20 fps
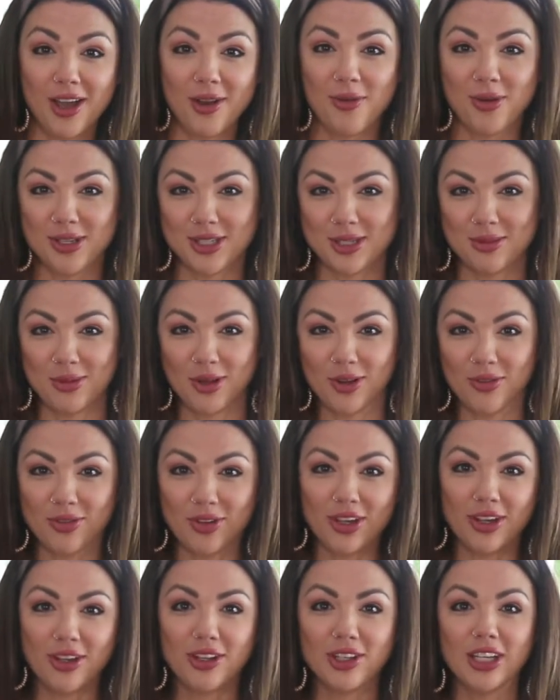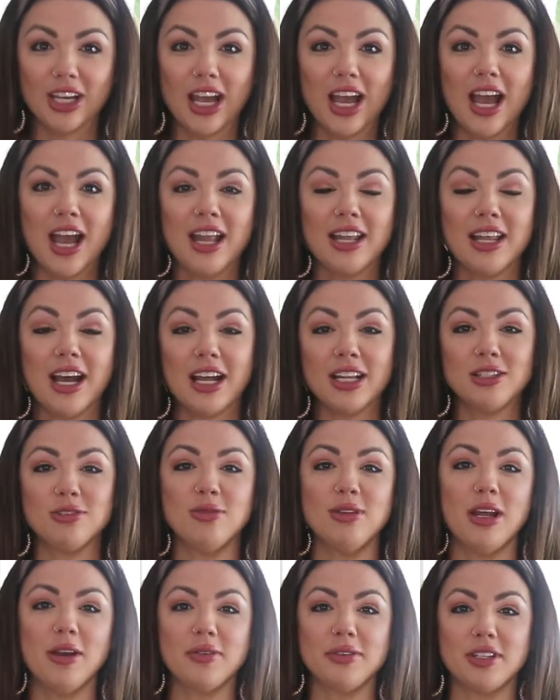What's the book field? That's
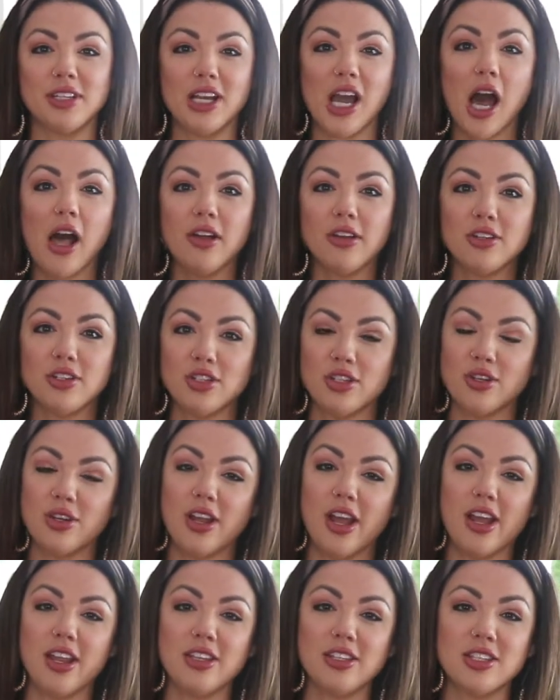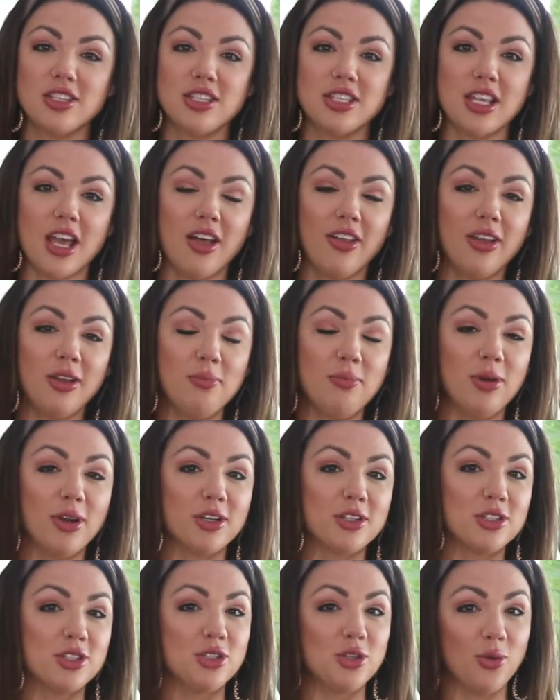when I was a college student selling
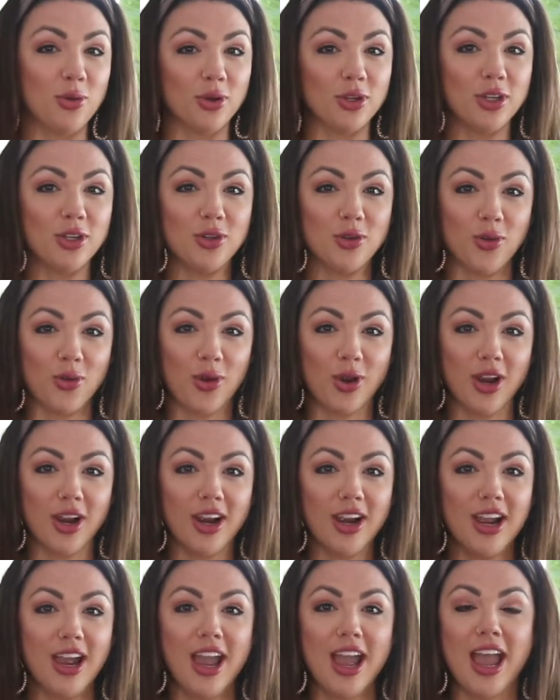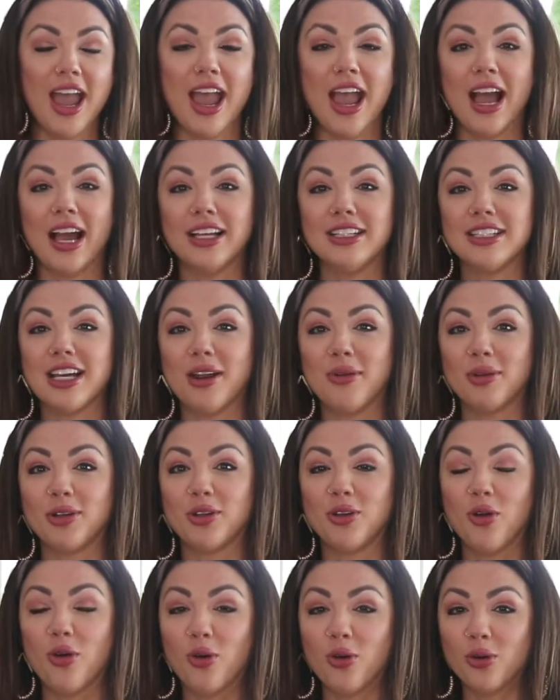books door to door, and I
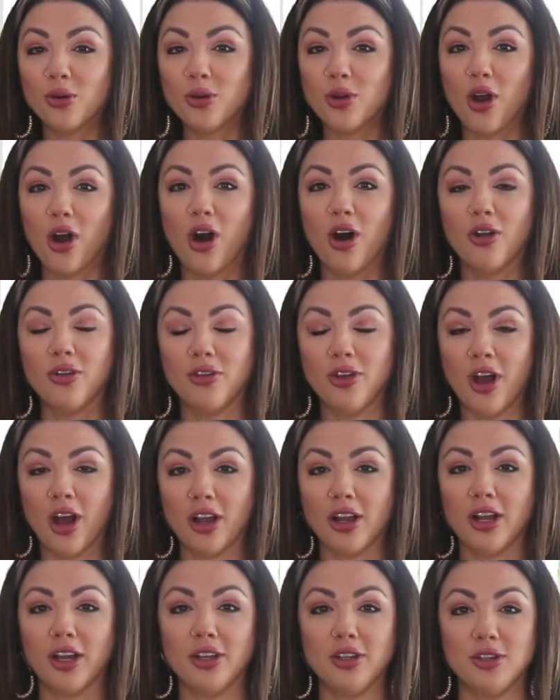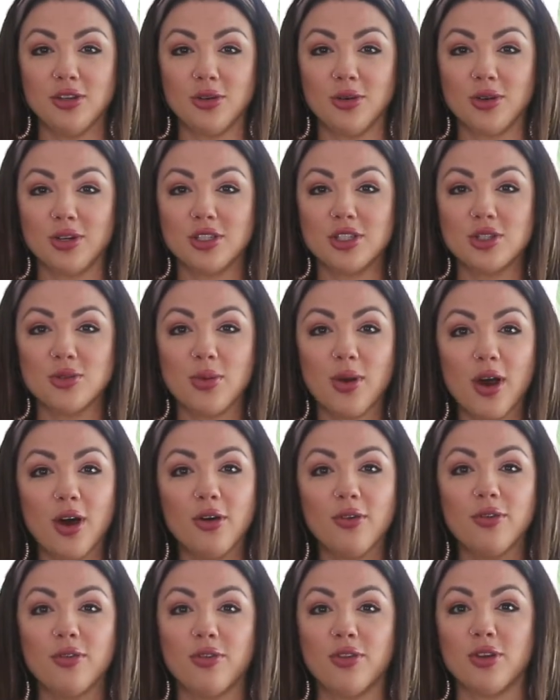would cold call, knock on doors
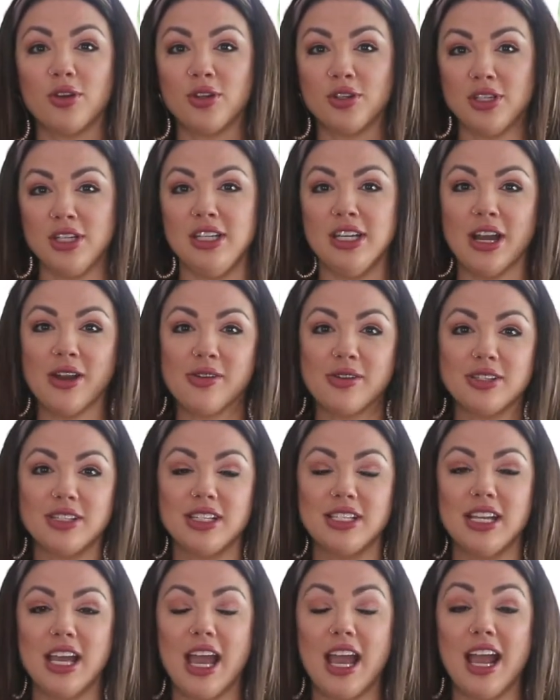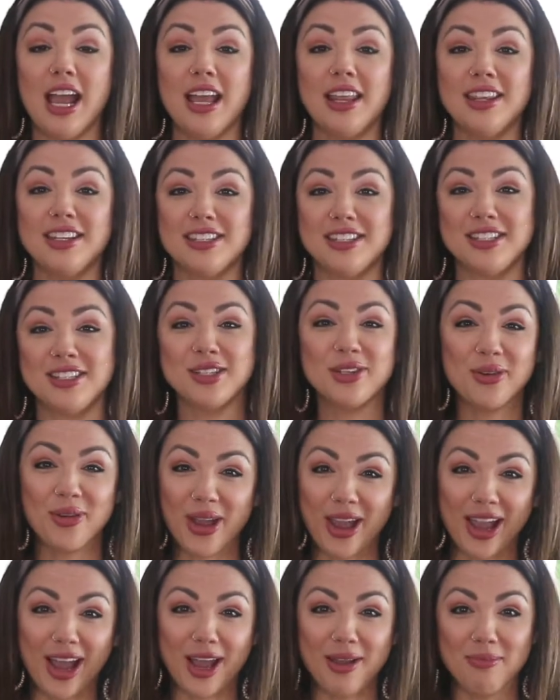12, 13 hours a day, and this is the
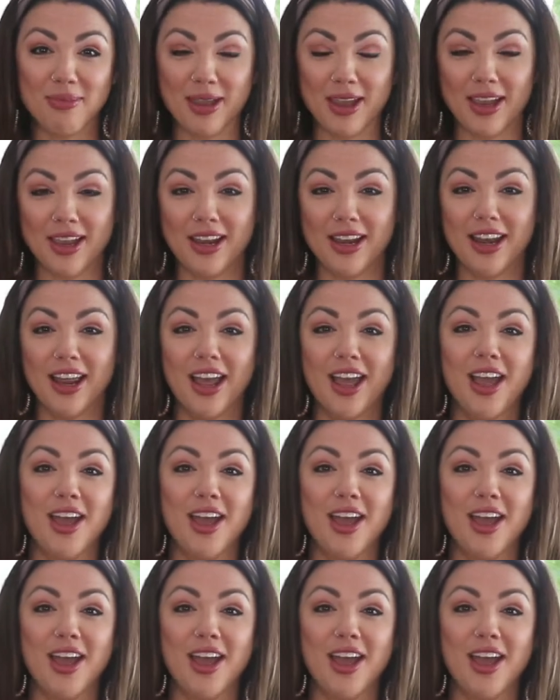way I paid